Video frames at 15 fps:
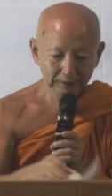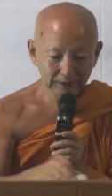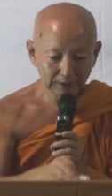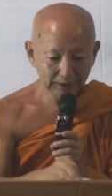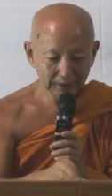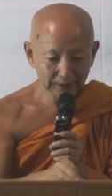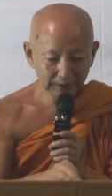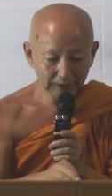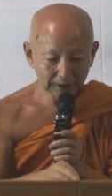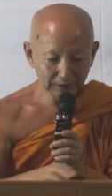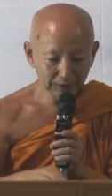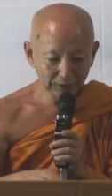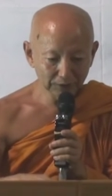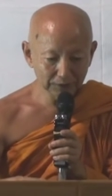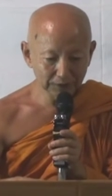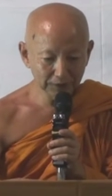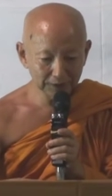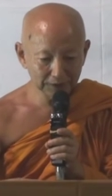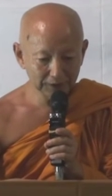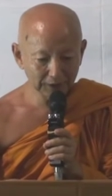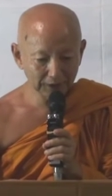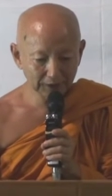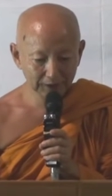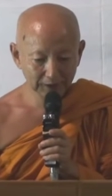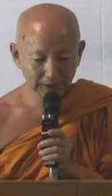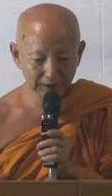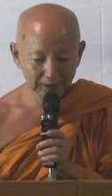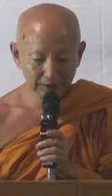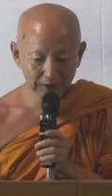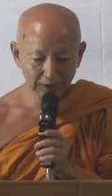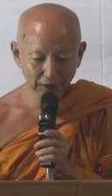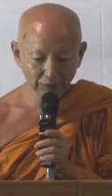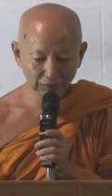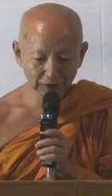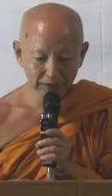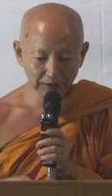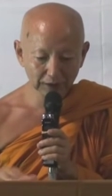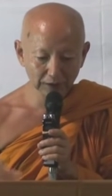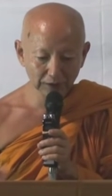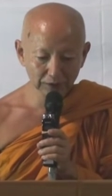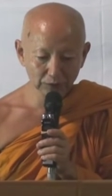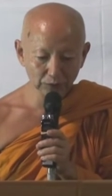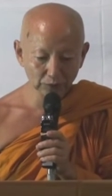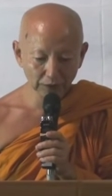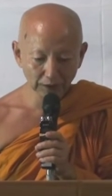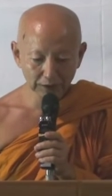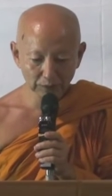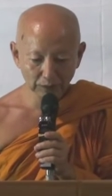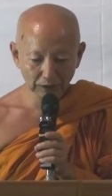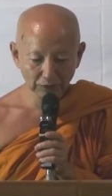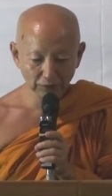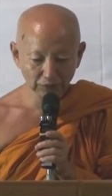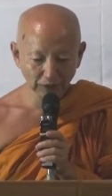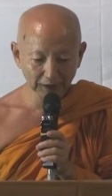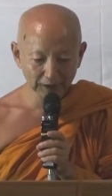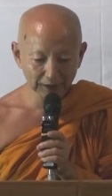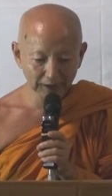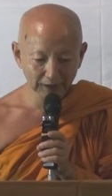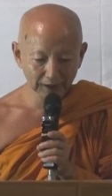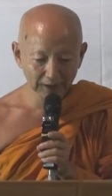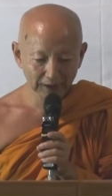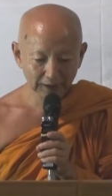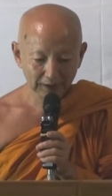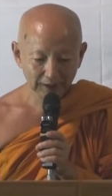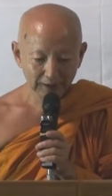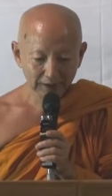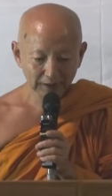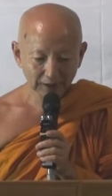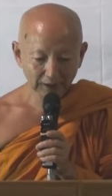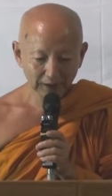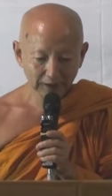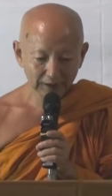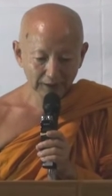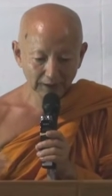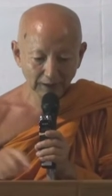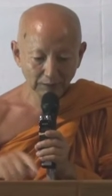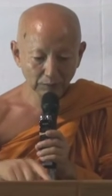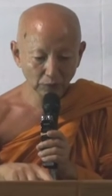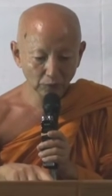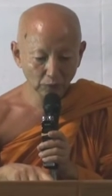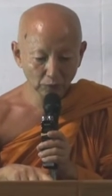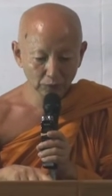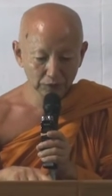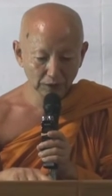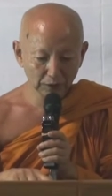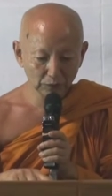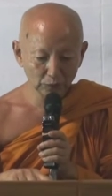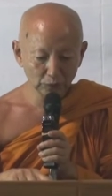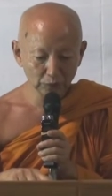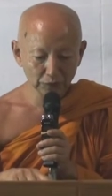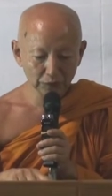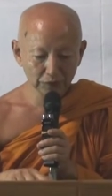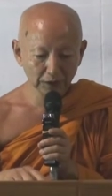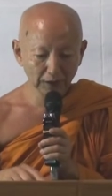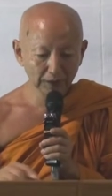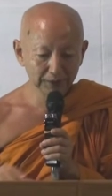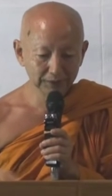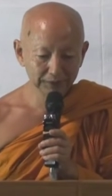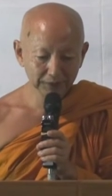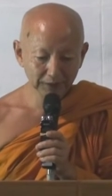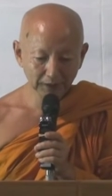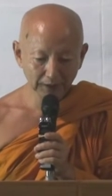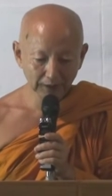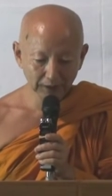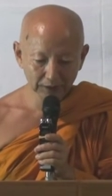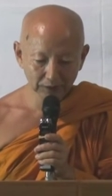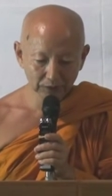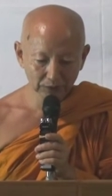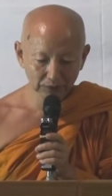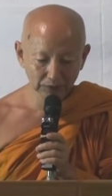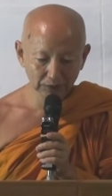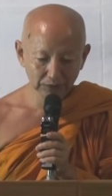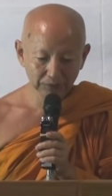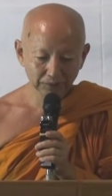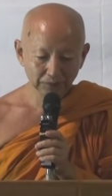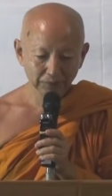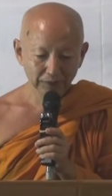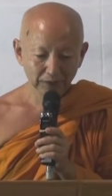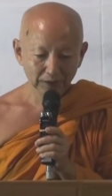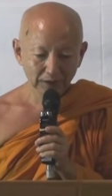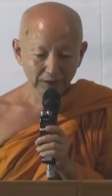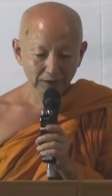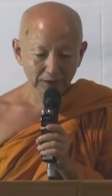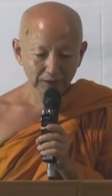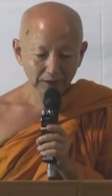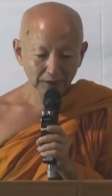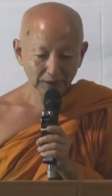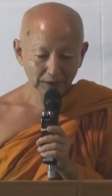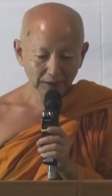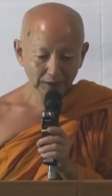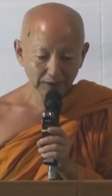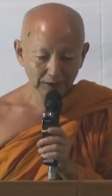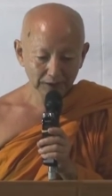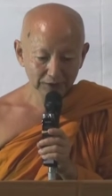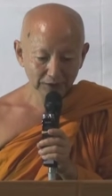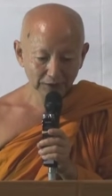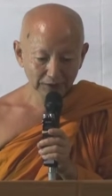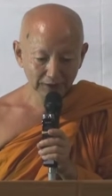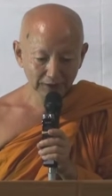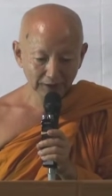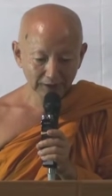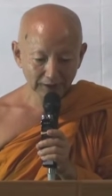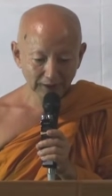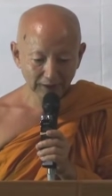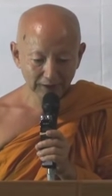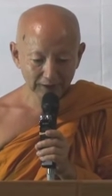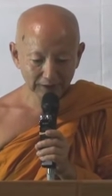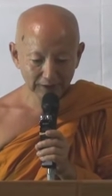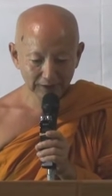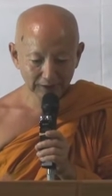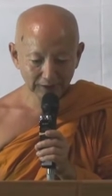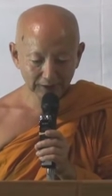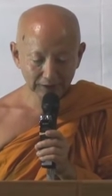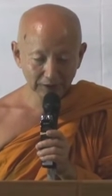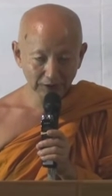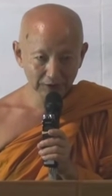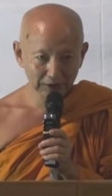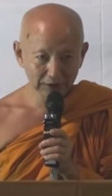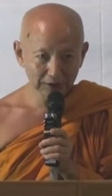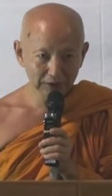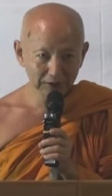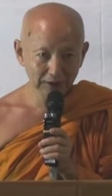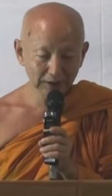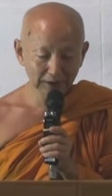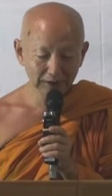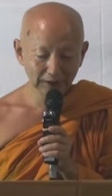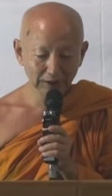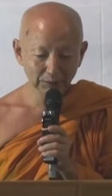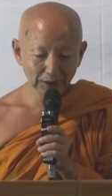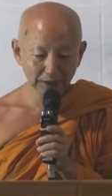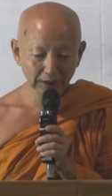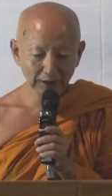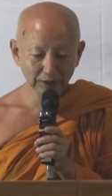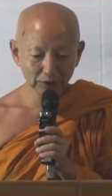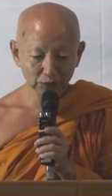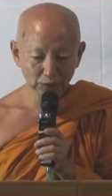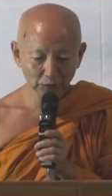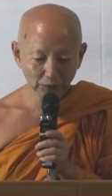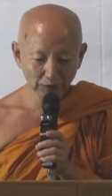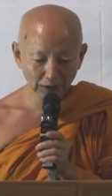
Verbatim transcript: The other thing you notice uh, that these devas and asuras, when they fight, uh, and there are blows and wounds. Uh, so uh, it's not that they are just uh, chasing each other and making a show.